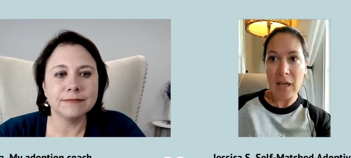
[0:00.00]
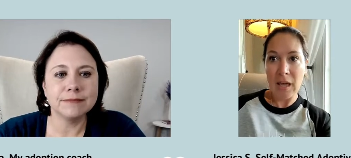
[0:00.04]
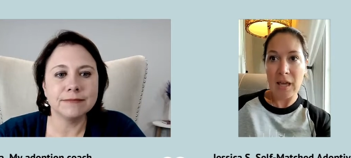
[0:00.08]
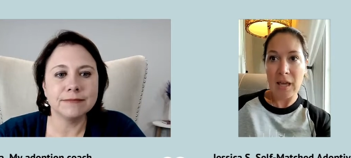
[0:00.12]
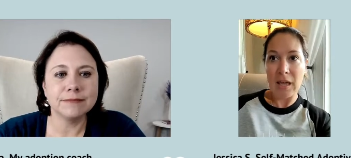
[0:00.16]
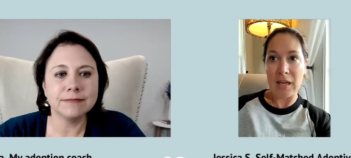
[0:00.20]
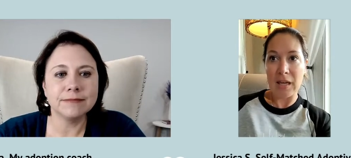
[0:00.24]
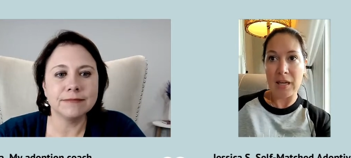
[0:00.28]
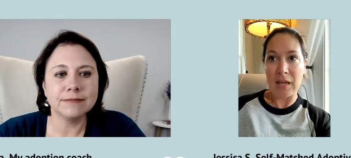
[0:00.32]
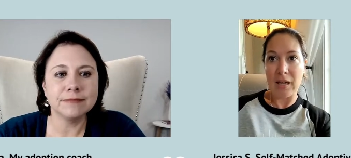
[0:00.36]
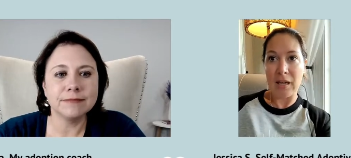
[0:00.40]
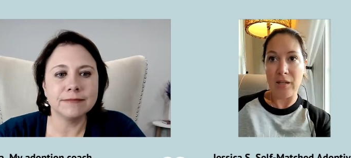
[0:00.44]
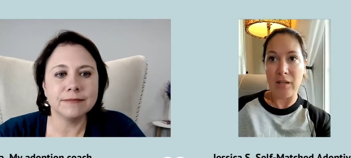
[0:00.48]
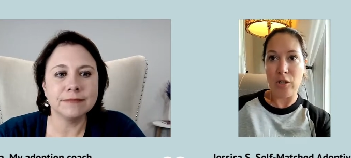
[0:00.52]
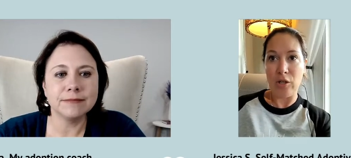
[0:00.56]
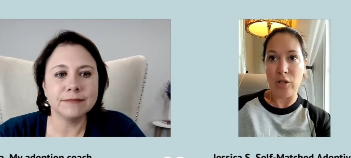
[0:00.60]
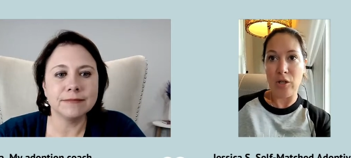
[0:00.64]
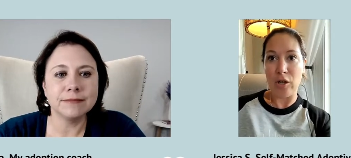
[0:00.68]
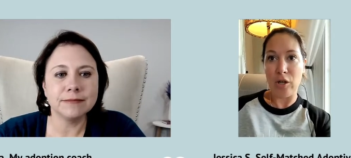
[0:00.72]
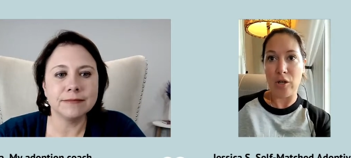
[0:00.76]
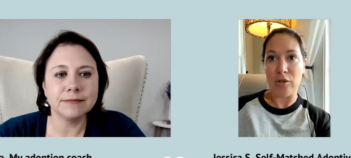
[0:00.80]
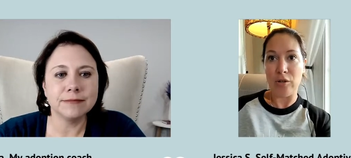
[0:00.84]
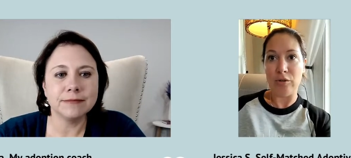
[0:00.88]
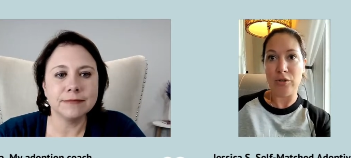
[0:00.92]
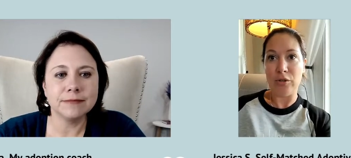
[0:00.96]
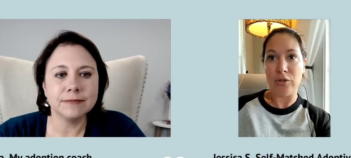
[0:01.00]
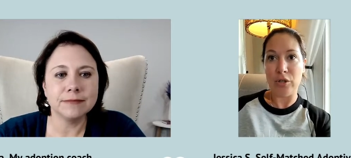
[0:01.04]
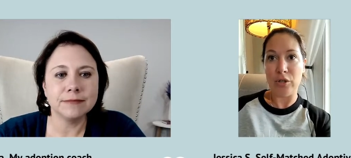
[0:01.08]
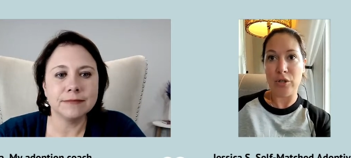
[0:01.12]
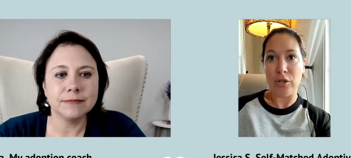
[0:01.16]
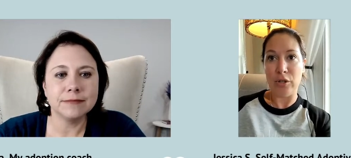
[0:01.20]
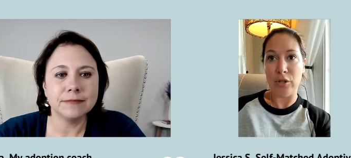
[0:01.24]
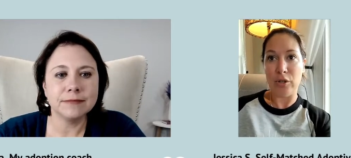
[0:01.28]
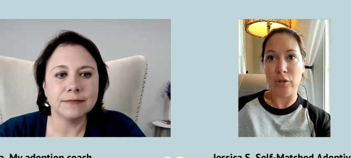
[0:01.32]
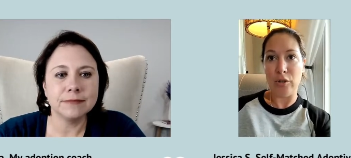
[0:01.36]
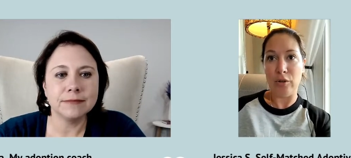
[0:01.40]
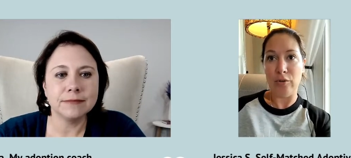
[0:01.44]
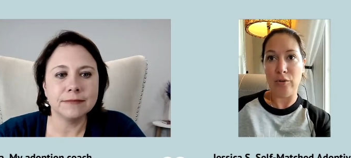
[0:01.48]
Speaker 1: and, you know,
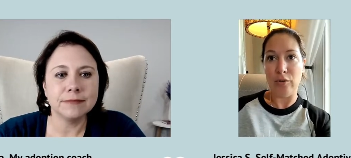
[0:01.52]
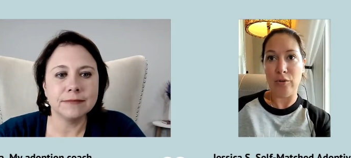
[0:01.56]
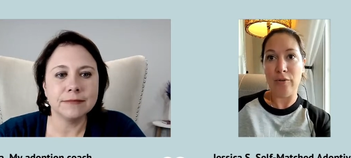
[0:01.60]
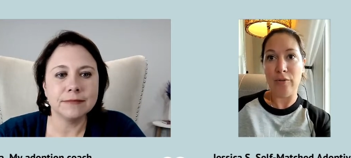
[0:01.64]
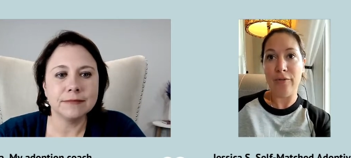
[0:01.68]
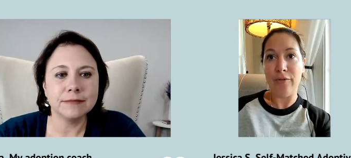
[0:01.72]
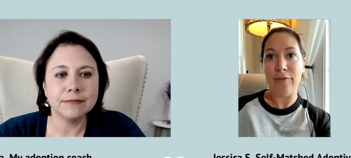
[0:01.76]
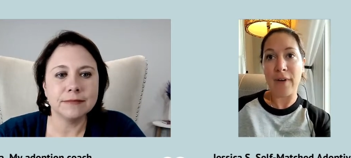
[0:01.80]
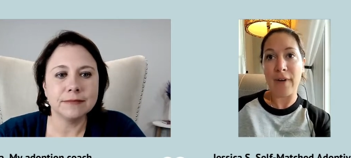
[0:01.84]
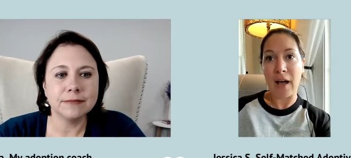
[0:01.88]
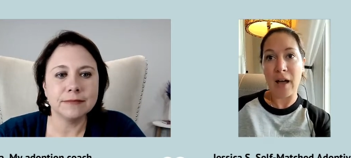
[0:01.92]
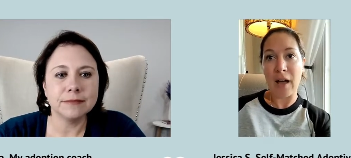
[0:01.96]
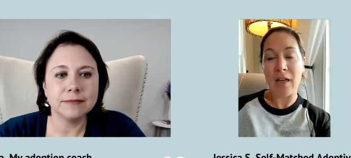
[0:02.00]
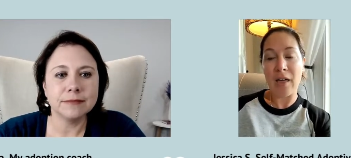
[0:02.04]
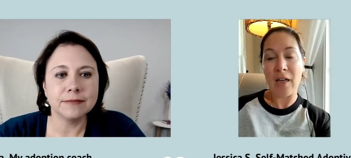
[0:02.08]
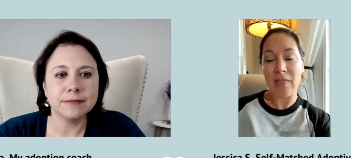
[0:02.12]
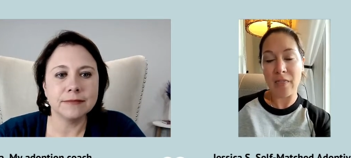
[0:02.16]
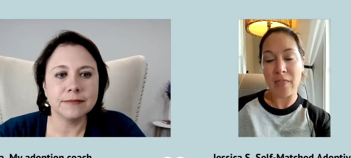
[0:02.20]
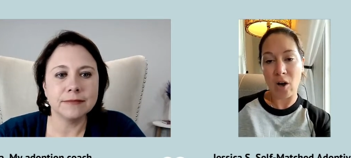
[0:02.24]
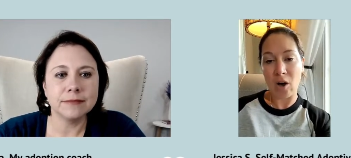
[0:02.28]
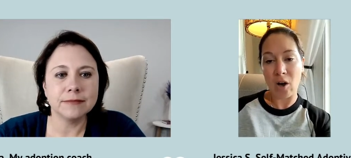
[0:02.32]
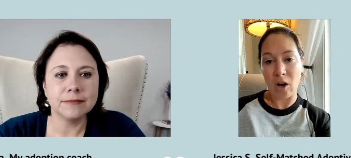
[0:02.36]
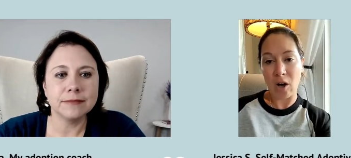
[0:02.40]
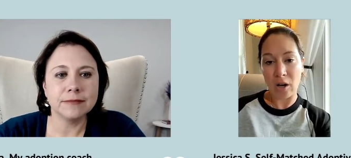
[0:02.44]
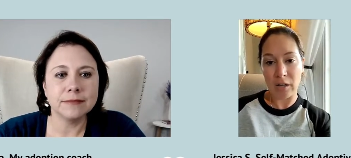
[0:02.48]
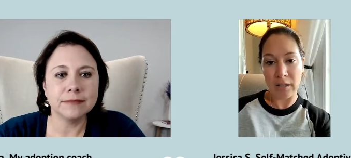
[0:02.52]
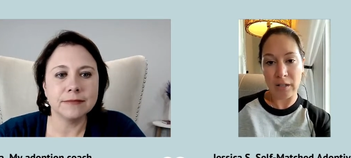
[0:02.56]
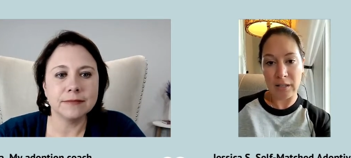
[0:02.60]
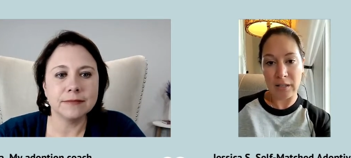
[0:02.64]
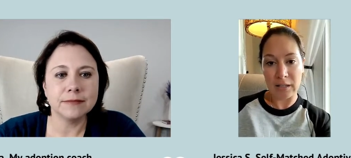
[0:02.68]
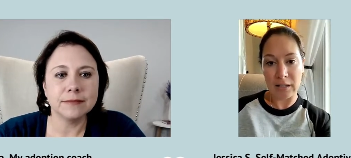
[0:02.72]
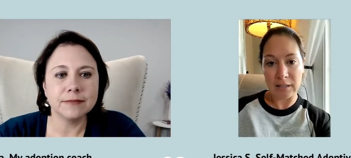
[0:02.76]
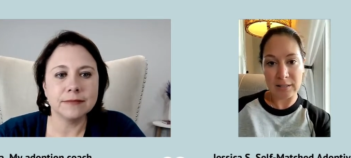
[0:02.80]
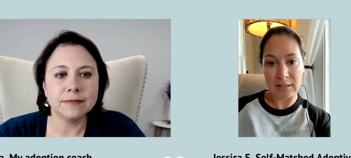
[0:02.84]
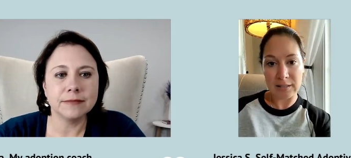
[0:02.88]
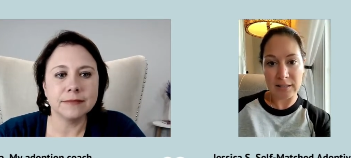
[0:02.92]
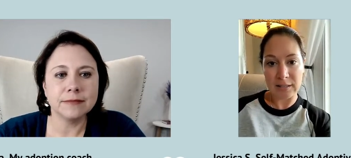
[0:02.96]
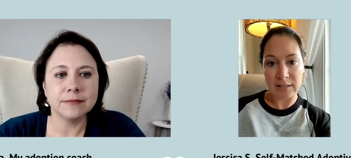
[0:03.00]
to find the
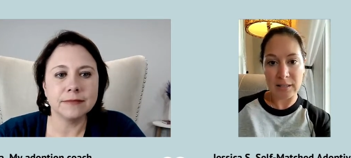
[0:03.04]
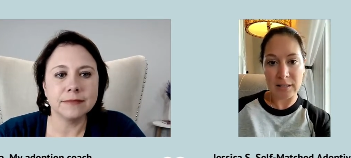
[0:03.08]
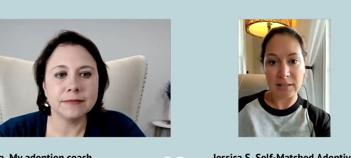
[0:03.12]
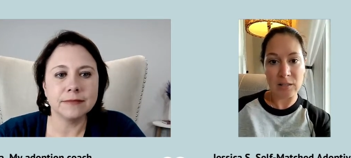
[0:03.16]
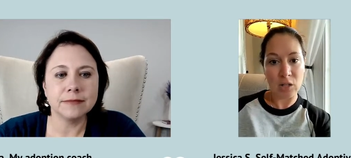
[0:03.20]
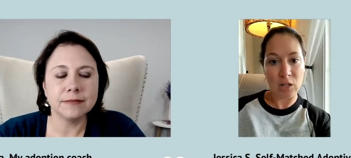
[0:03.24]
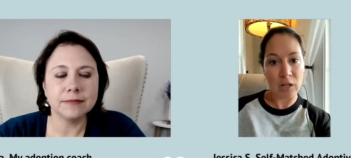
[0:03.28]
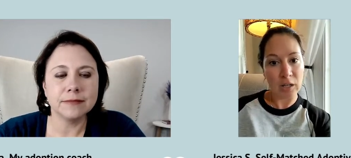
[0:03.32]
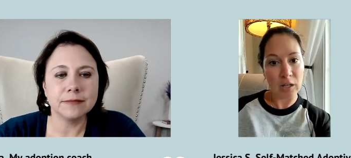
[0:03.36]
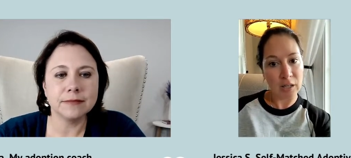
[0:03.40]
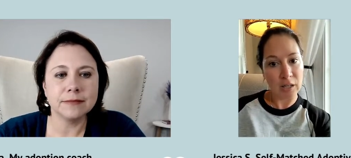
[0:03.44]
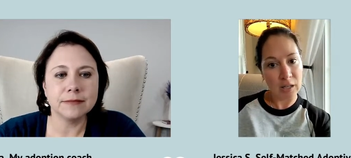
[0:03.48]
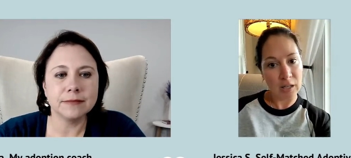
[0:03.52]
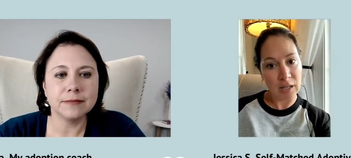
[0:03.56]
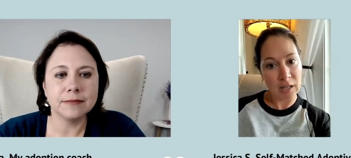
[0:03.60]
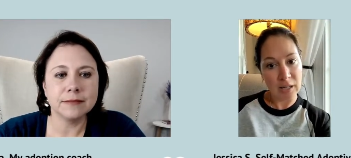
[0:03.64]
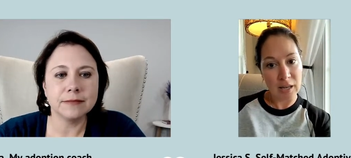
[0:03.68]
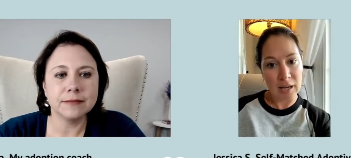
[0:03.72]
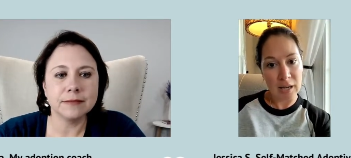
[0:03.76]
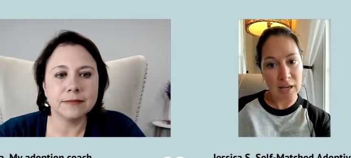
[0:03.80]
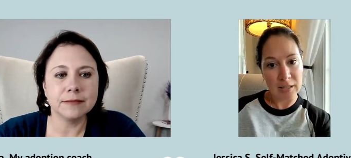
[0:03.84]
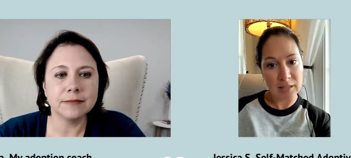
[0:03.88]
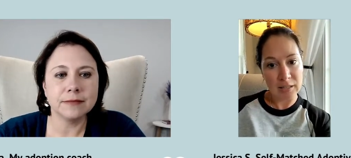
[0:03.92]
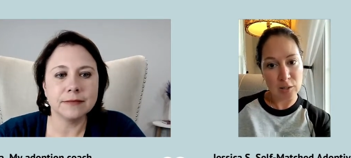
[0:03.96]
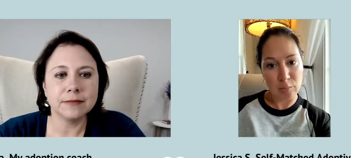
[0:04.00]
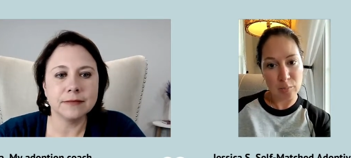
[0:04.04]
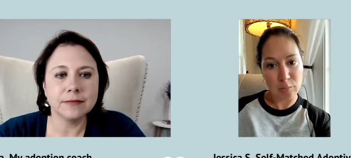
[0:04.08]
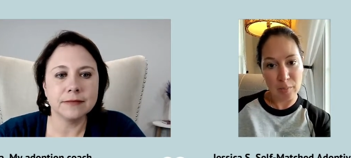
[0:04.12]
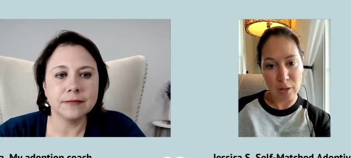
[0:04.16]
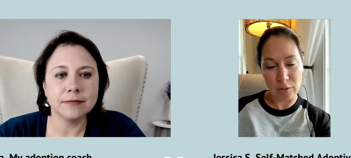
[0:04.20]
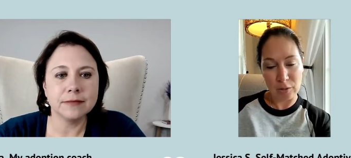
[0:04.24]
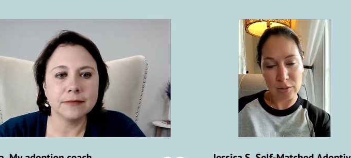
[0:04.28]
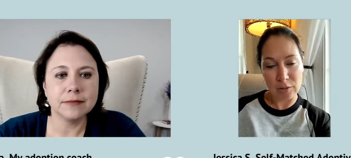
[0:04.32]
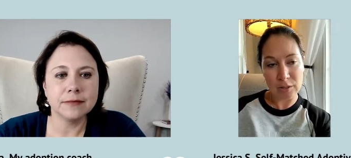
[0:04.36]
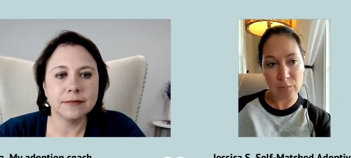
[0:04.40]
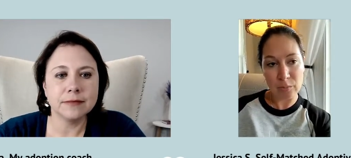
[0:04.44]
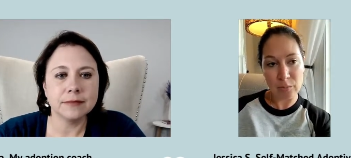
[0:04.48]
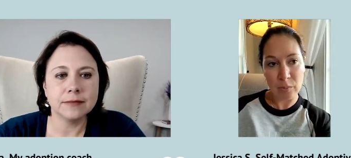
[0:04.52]
audience that's going to connect
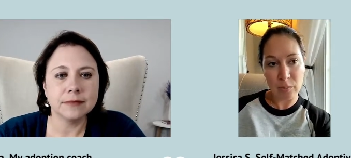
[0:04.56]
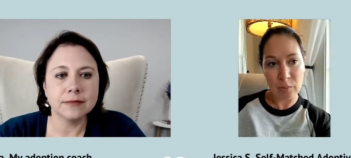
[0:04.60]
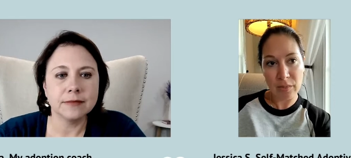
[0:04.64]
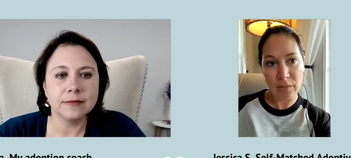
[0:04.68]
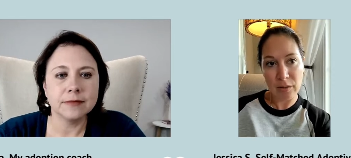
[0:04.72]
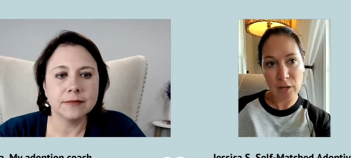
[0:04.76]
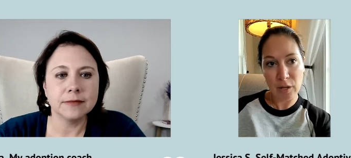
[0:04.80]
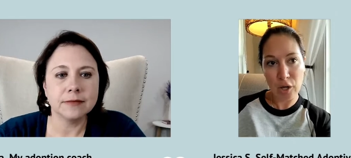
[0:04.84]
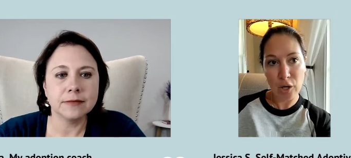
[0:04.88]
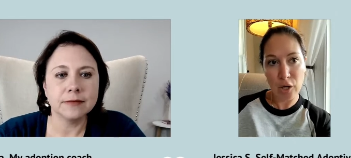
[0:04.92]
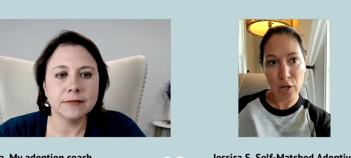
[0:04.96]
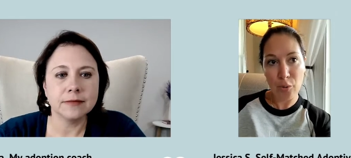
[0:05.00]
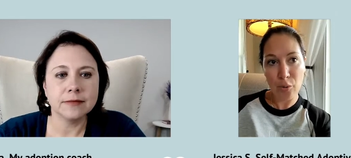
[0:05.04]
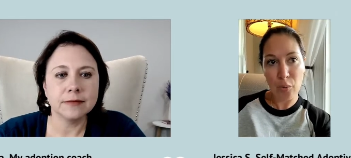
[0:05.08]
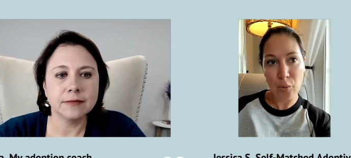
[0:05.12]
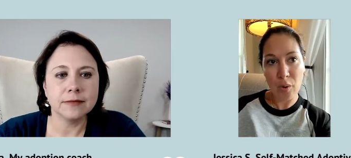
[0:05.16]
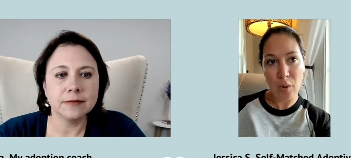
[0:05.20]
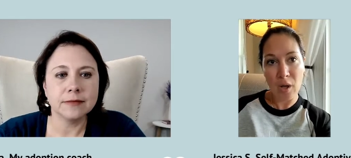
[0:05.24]
most with you.